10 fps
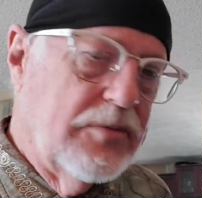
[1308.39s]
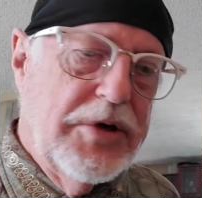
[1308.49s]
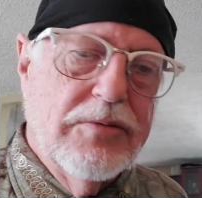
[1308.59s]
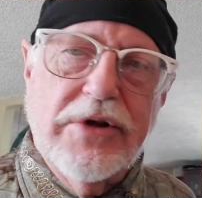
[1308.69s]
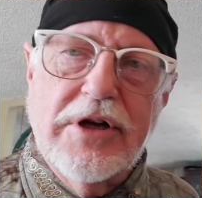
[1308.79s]

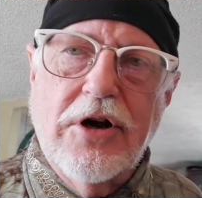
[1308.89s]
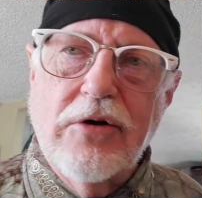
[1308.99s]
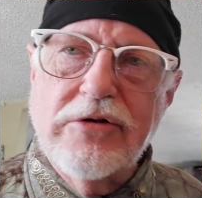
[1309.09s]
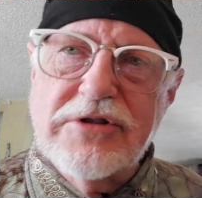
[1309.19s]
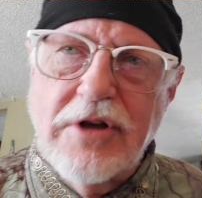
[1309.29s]
people that
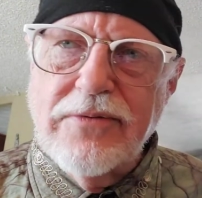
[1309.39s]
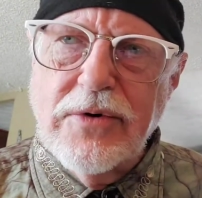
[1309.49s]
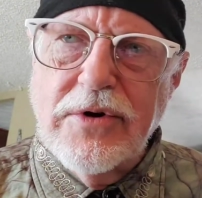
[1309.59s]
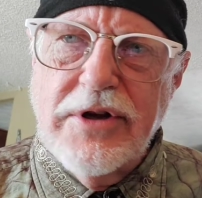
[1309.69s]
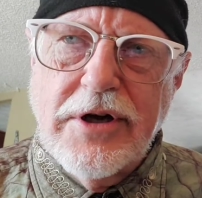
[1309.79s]
haul stuff.
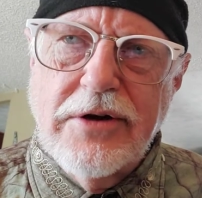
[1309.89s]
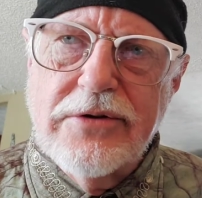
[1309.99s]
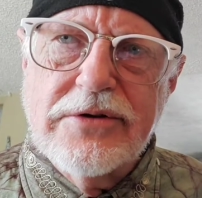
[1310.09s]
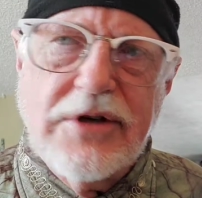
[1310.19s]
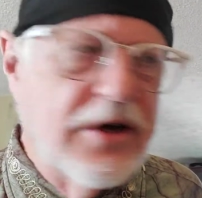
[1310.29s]
What do they call
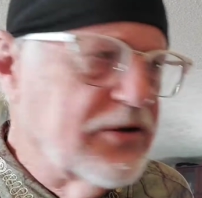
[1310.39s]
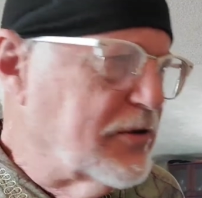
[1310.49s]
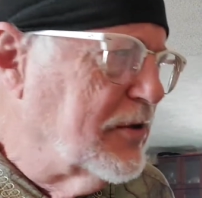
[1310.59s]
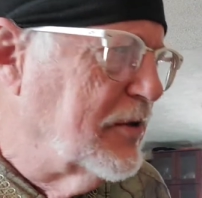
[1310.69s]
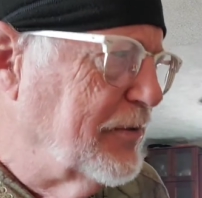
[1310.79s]
those
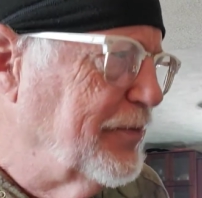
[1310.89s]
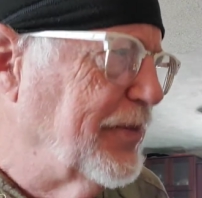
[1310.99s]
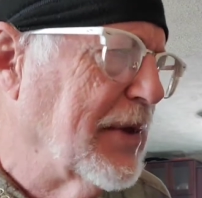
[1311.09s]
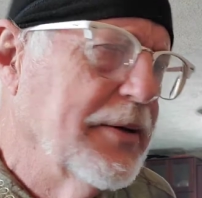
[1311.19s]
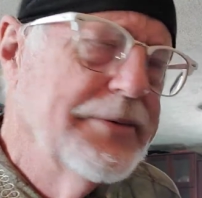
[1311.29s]
guys?
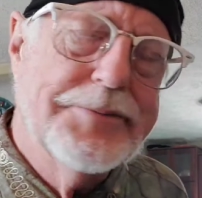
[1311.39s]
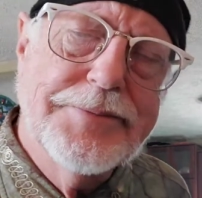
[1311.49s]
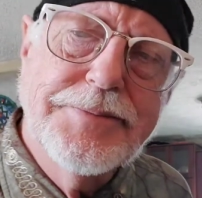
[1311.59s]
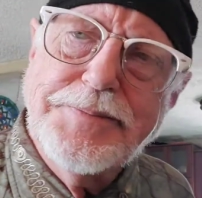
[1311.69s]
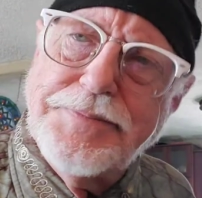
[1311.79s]
Um, hmm
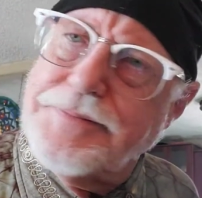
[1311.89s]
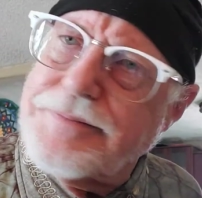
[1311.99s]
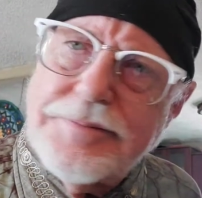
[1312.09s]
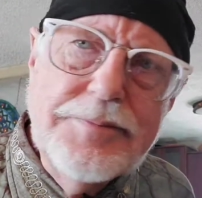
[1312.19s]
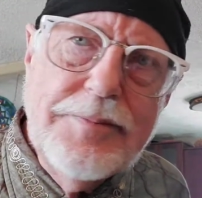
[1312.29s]

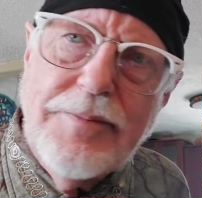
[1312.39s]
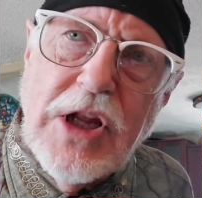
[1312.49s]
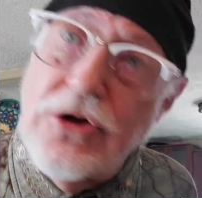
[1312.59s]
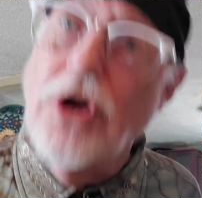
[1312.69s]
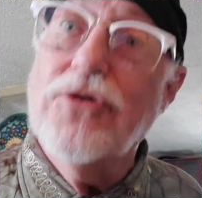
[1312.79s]

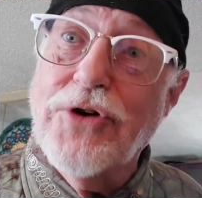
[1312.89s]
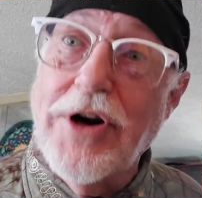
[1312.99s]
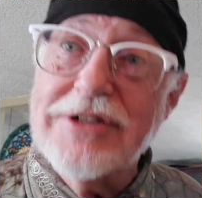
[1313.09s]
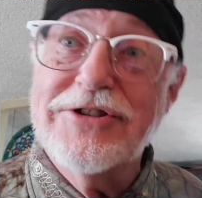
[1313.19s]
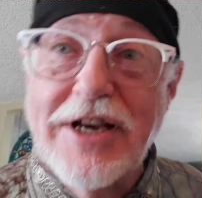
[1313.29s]
tow
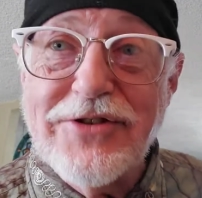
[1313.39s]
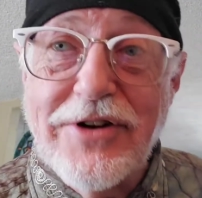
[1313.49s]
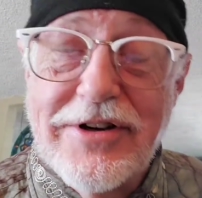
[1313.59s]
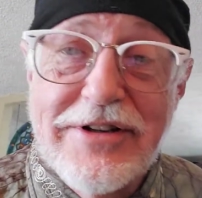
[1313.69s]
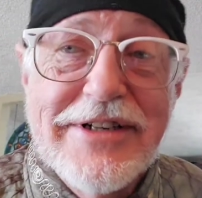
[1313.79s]
trucks. That's what
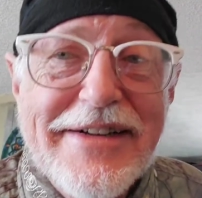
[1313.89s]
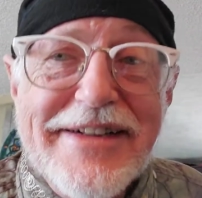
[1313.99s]
it is.